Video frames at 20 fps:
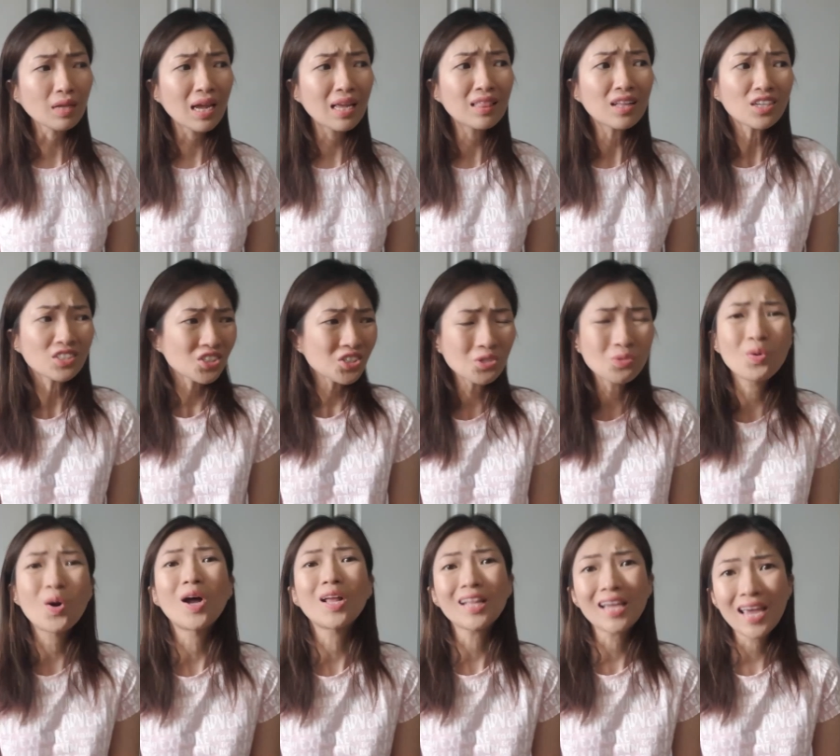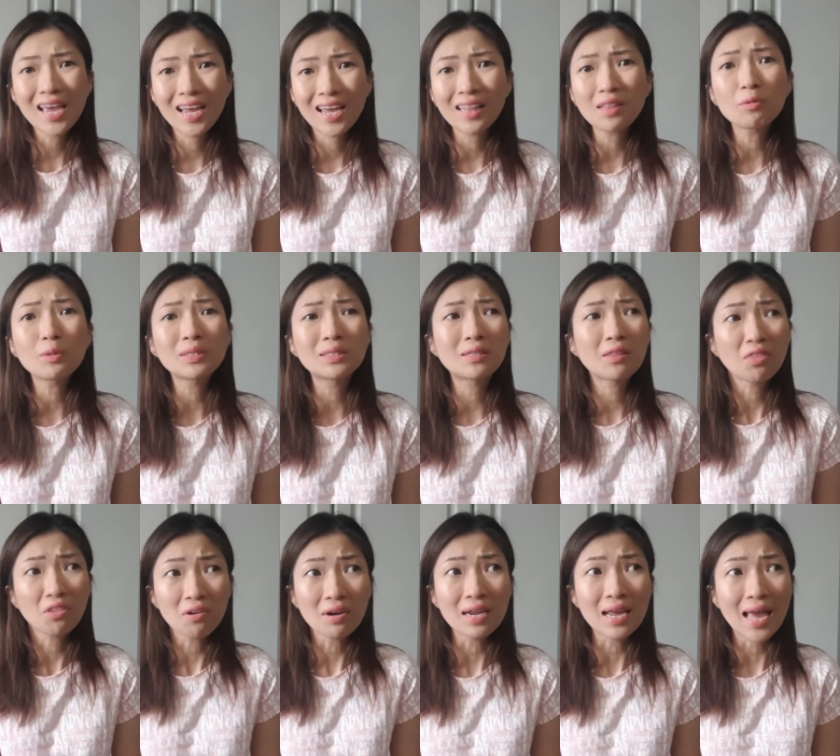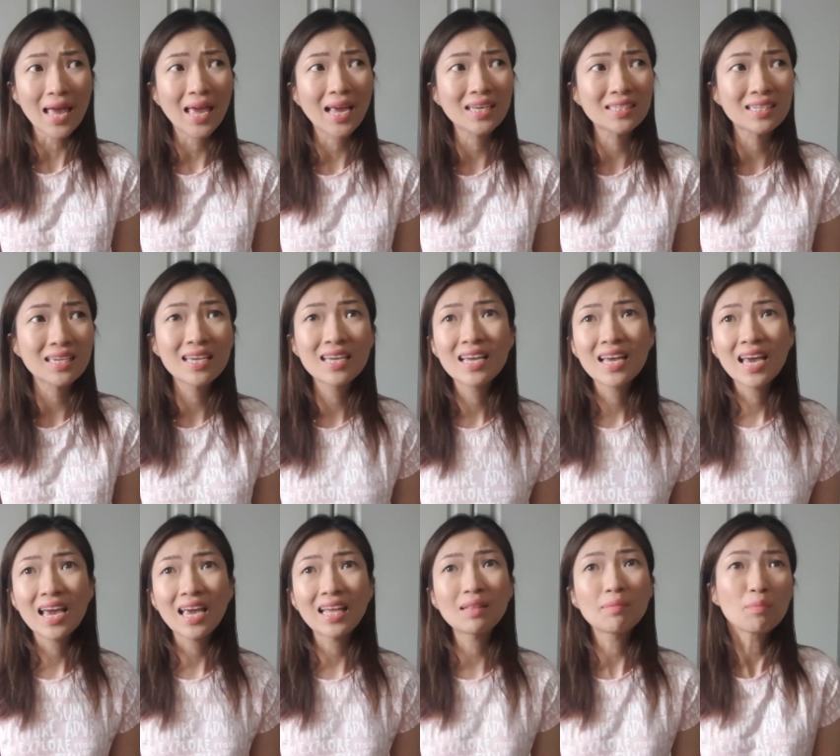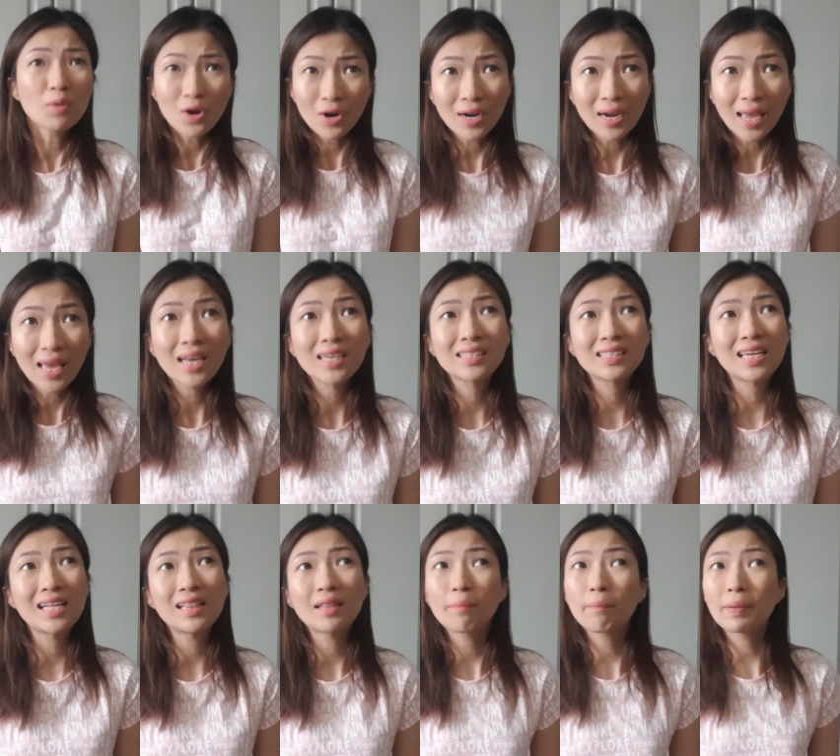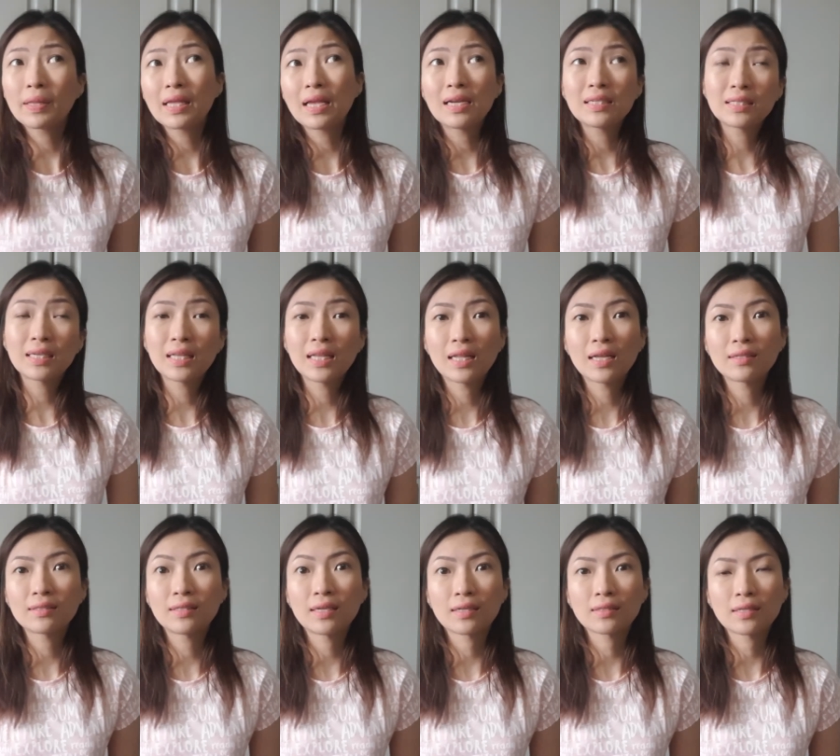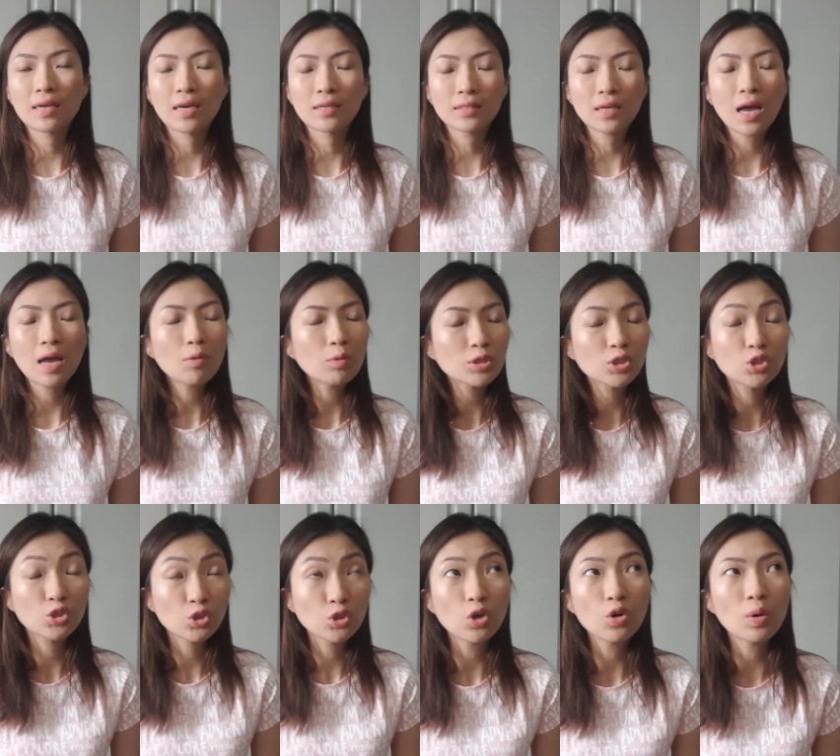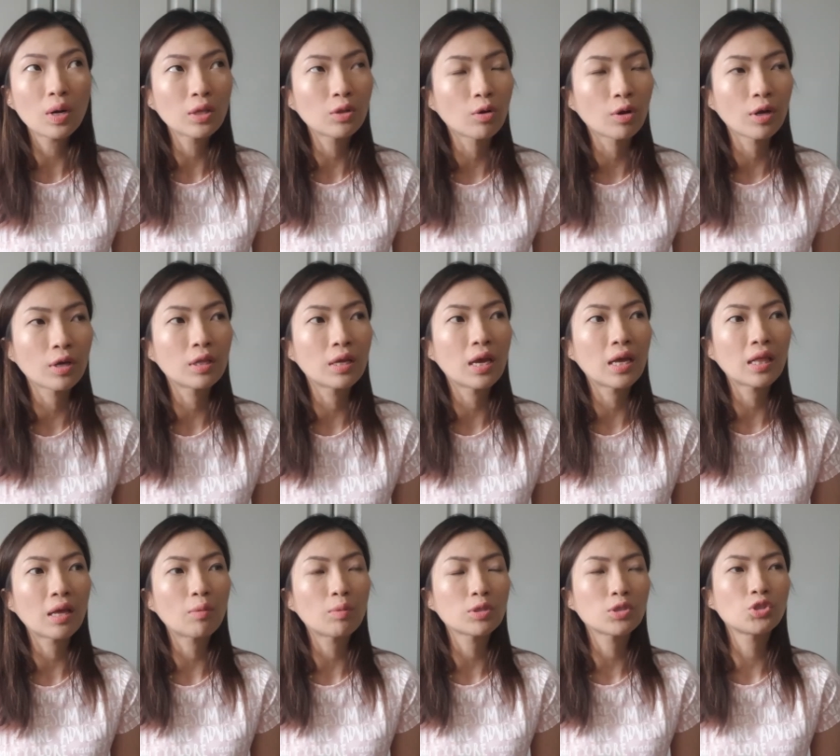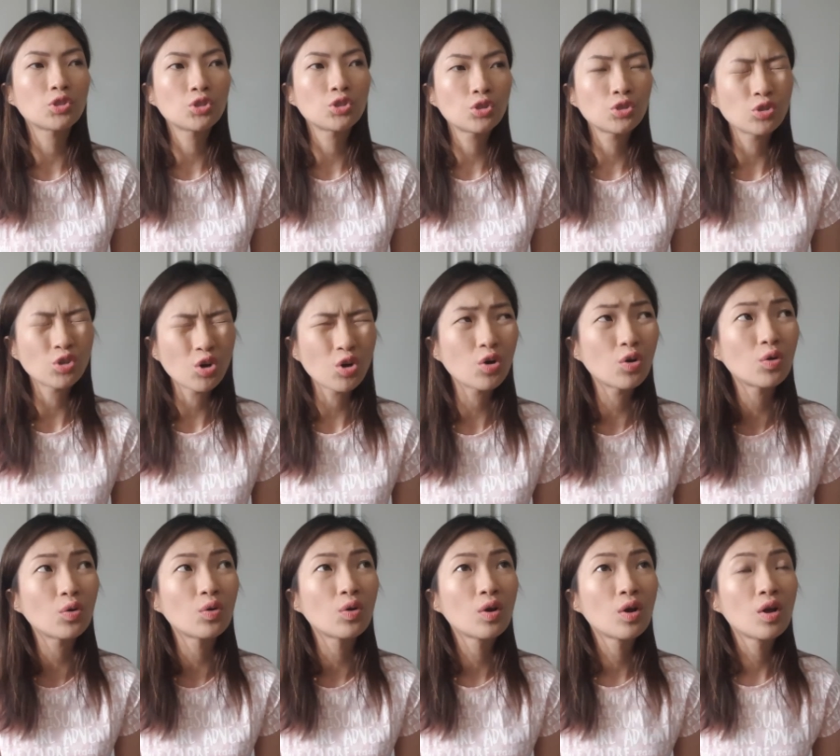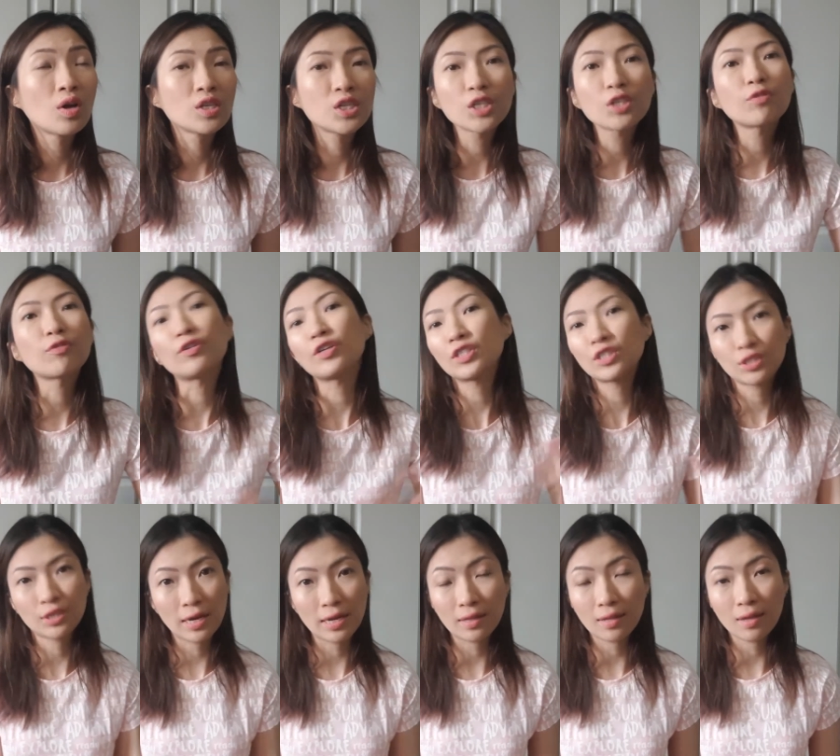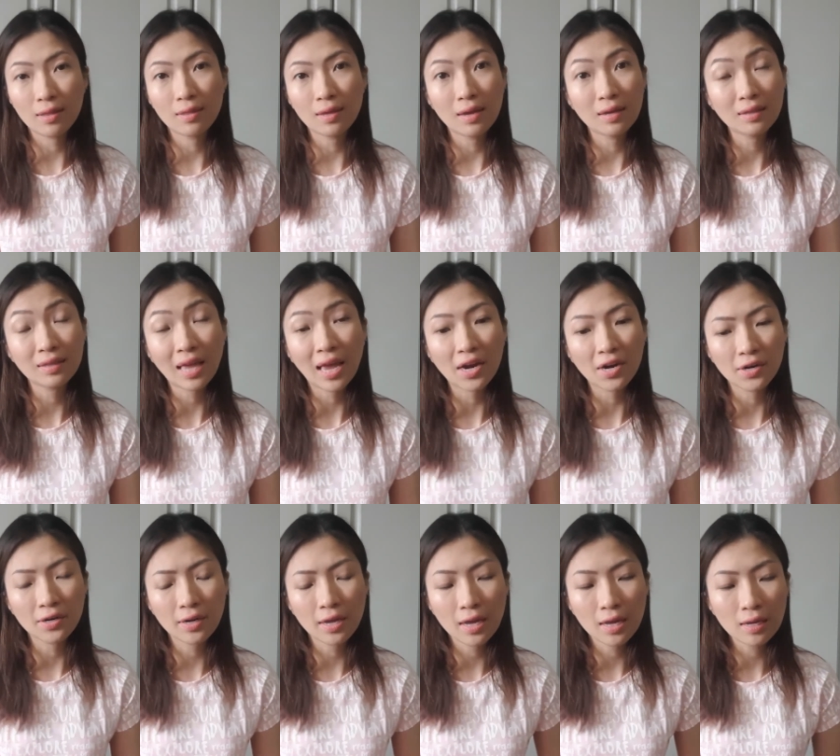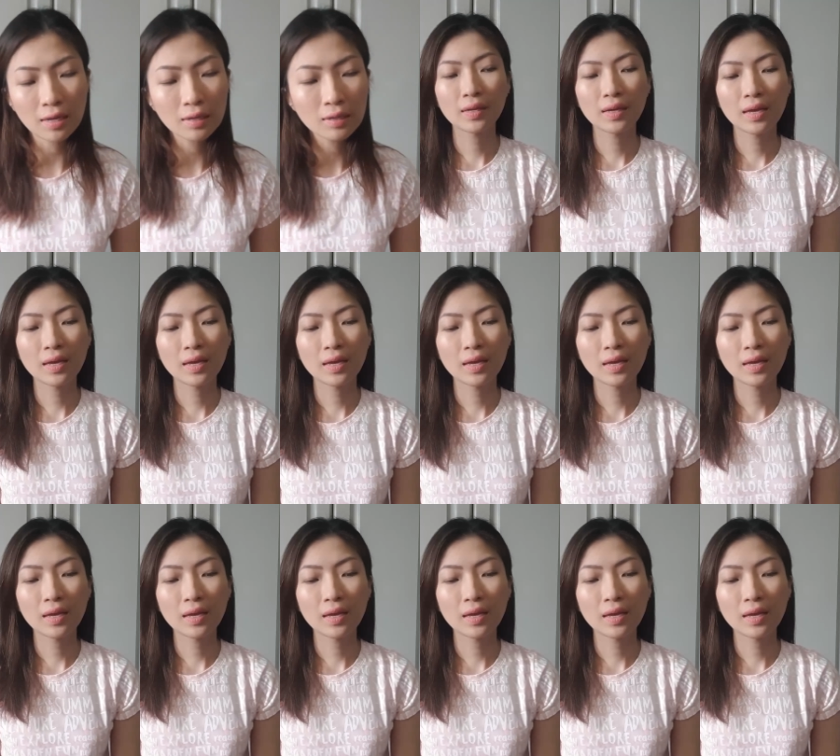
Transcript: And not just one egg, it was 3 eggs and more eggs. Dahil napadali sila ng 6 eggs. I was so annoyed and I was so just frustrated the entire day.